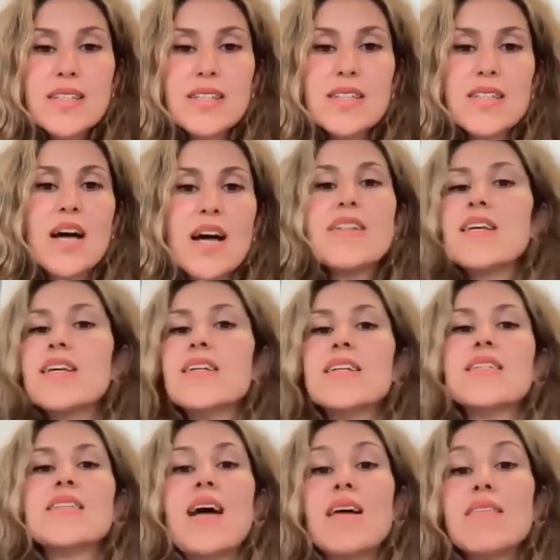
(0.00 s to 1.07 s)
Nothing
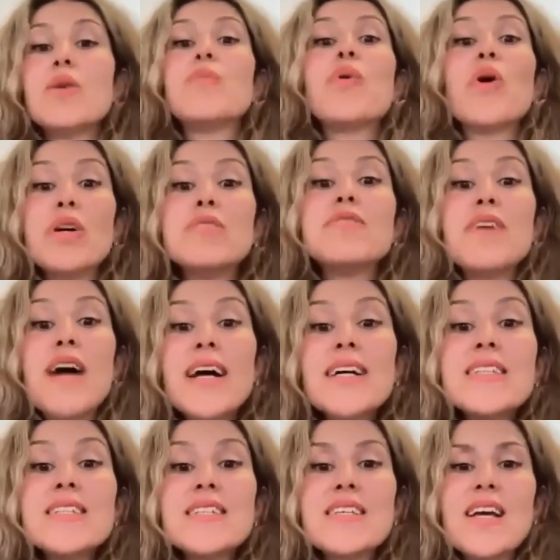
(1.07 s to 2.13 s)
is ever
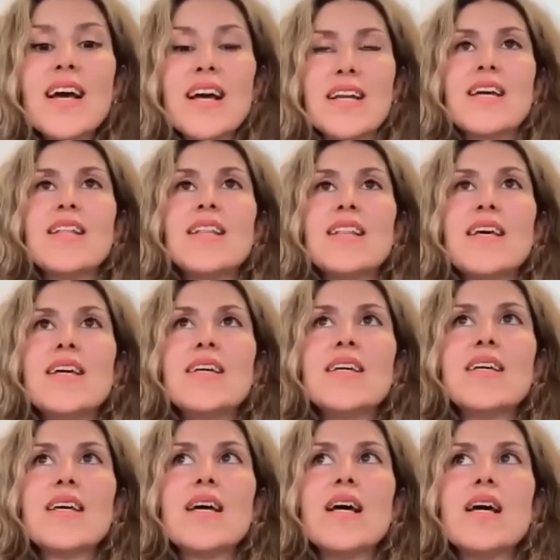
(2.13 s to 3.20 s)
perfect. And I
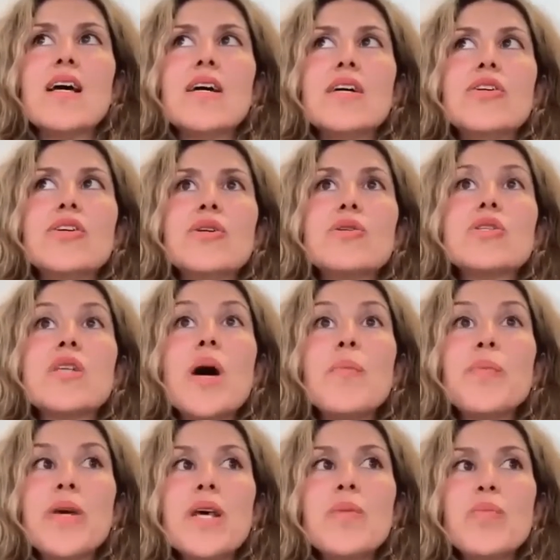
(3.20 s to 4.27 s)
think, you know,
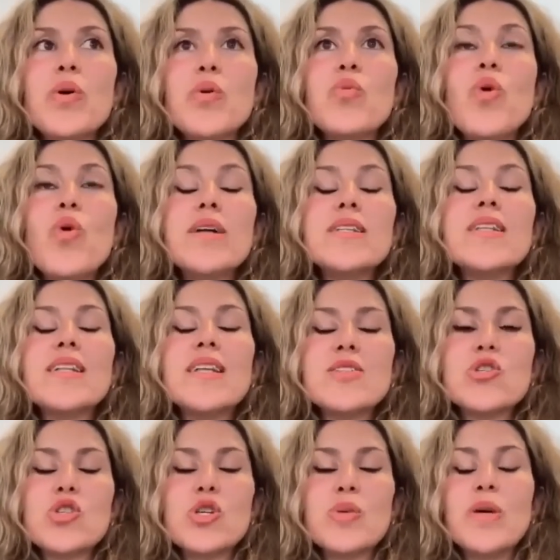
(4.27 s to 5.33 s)
some people want
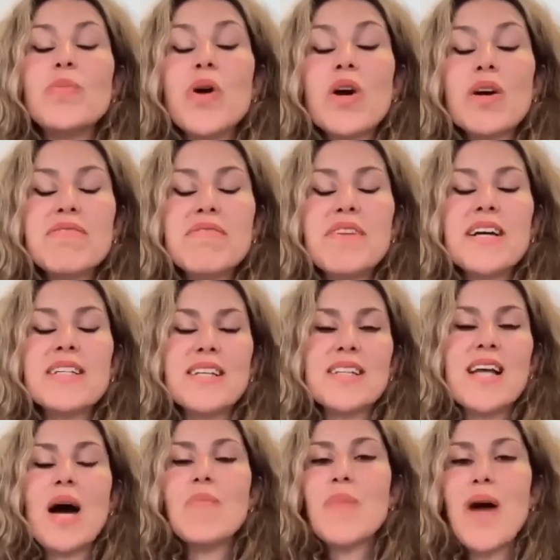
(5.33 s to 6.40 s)
things to be perfect, and
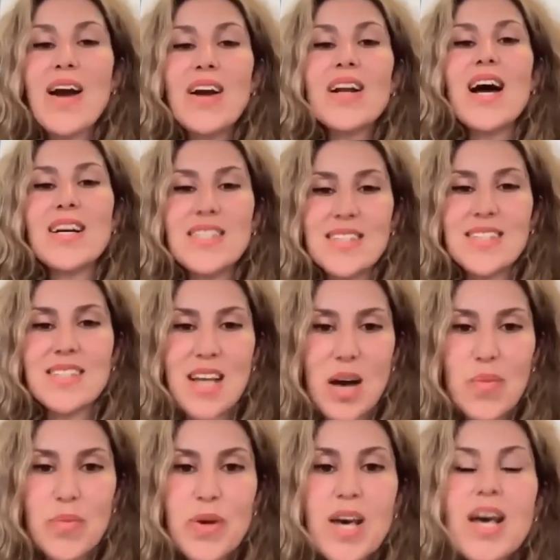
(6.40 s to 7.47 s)
that paralyzes
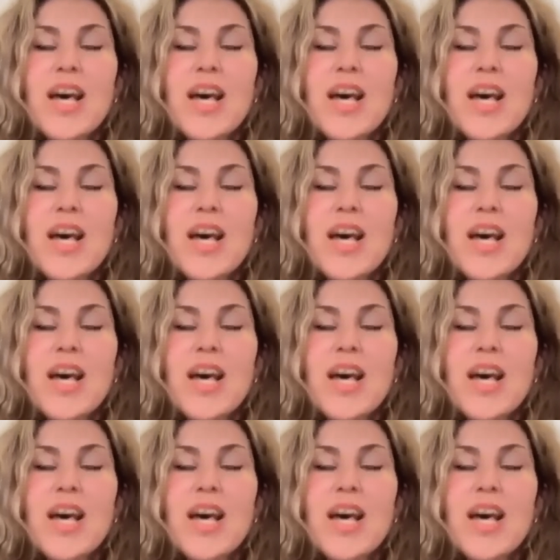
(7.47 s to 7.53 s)
them.